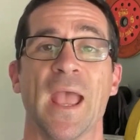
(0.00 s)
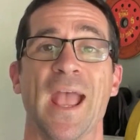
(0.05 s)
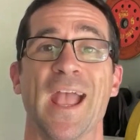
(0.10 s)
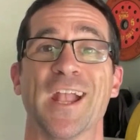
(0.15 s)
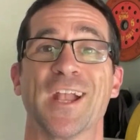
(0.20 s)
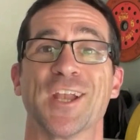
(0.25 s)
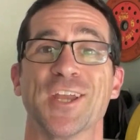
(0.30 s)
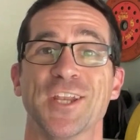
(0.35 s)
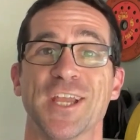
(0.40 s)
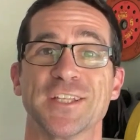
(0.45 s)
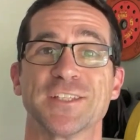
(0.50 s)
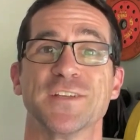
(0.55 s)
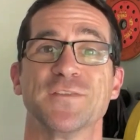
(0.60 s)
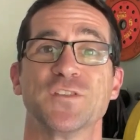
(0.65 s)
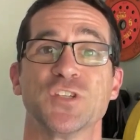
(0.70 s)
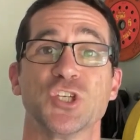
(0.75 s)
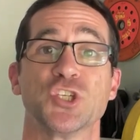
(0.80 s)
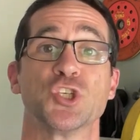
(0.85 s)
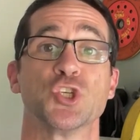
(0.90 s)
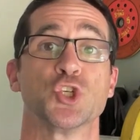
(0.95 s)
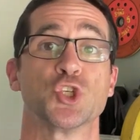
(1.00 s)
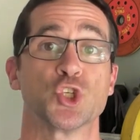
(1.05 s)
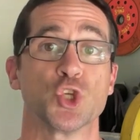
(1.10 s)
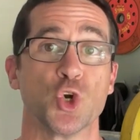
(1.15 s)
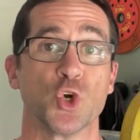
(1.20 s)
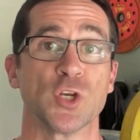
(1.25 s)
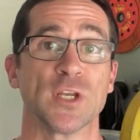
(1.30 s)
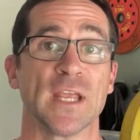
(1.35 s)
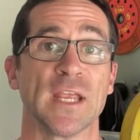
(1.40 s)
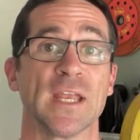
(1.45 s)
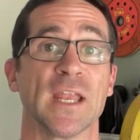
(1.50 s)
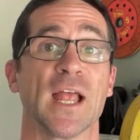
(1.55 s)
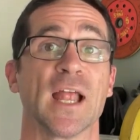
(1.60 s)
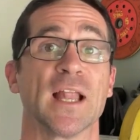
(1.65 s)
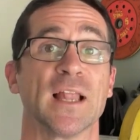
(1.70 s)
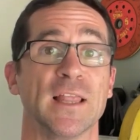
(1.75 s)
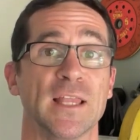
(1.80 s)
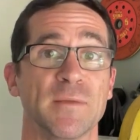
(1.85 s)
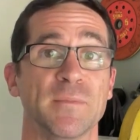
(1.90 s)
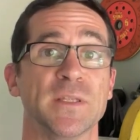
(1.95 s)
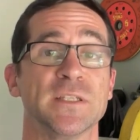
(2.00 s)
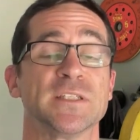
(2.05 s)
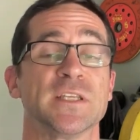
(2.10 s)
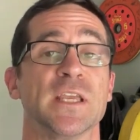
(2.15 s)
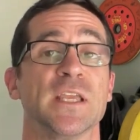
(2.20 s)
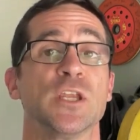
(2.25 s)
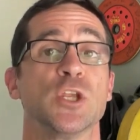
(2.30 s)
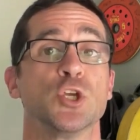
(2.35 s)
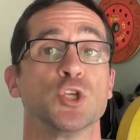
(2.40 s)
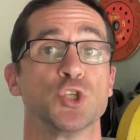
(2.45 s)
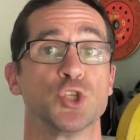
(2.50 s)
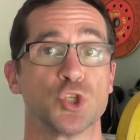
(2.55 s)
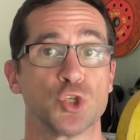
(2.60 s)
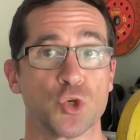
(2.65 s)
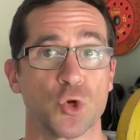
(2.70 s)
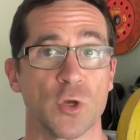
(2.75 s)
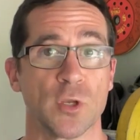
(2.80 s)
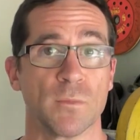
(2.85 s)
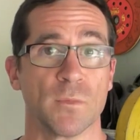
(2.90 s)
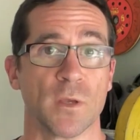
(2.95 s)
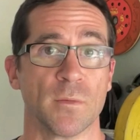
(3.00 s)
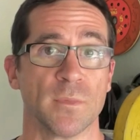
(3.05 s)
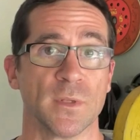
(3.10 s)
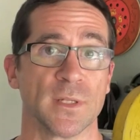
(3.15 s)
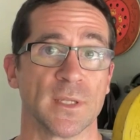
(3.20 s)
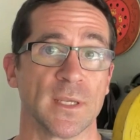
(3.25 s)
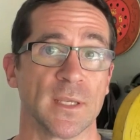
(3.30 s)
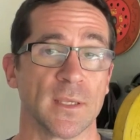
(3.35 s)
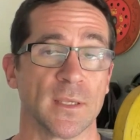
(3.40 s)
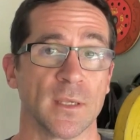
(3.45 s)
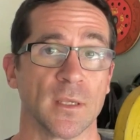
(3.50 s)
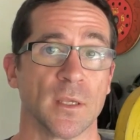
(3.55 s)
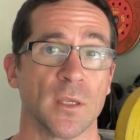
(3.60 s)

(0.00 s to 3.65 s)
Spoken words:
and connective tissue shortening, limiting joint mobility.